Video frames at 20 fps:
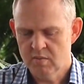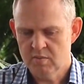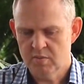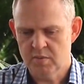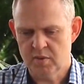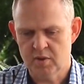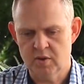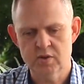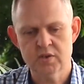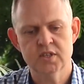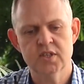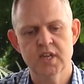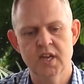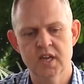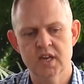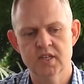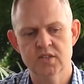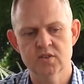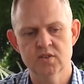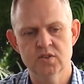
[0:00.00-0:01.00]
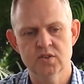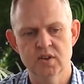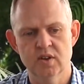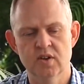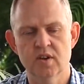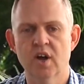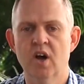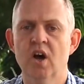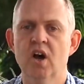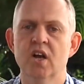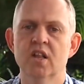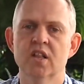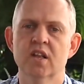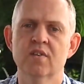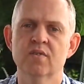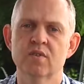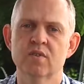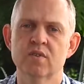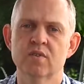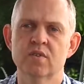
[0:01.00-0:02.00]
Because again, it's also at a high
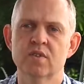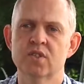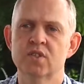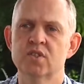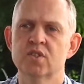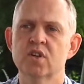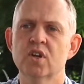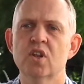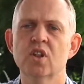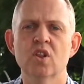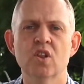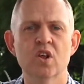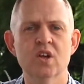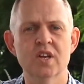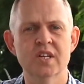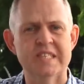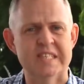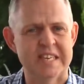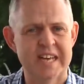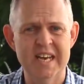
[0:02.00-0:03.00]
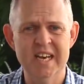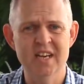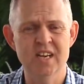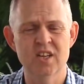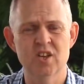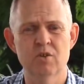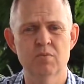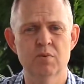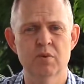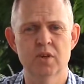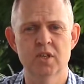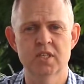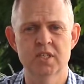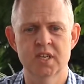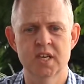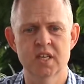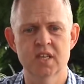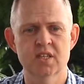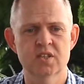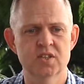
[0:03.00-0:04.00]
level, there's not a lot of data you're putting
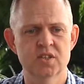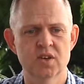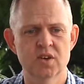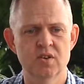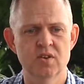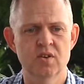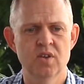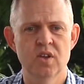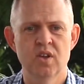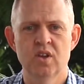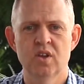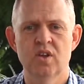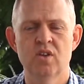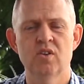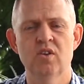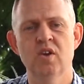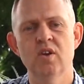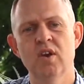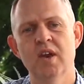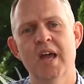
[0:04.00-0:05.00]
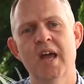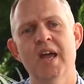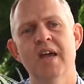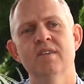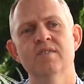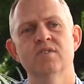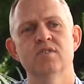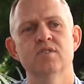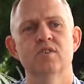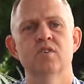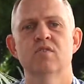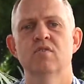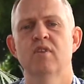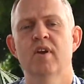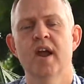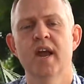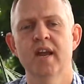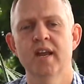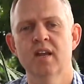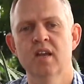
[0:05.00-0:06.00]
together, so you don't have to
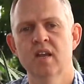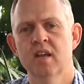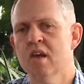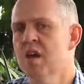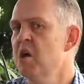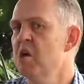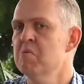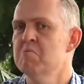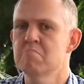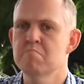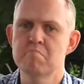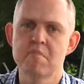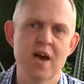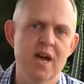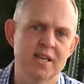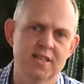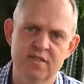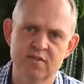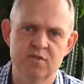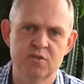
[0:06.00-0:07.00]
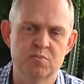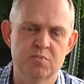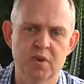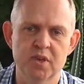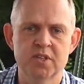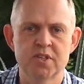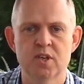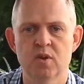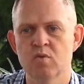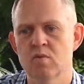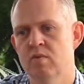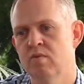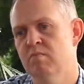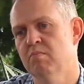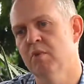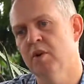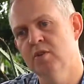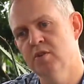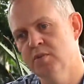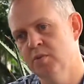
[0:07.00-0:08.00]
create a massive spreadsheet with
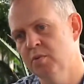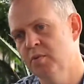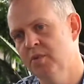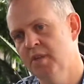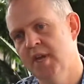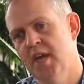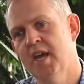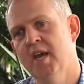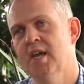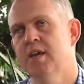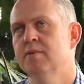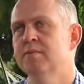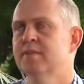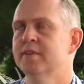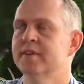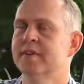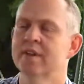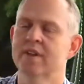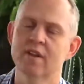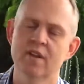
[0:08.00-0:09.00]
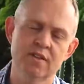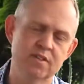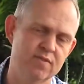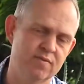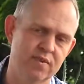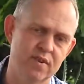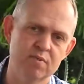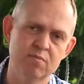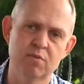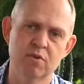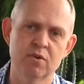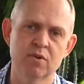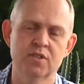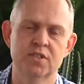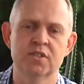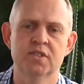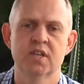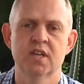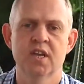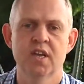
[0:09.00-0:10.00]
multiple tabs and lots of
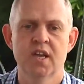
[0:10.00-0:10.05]
inputs.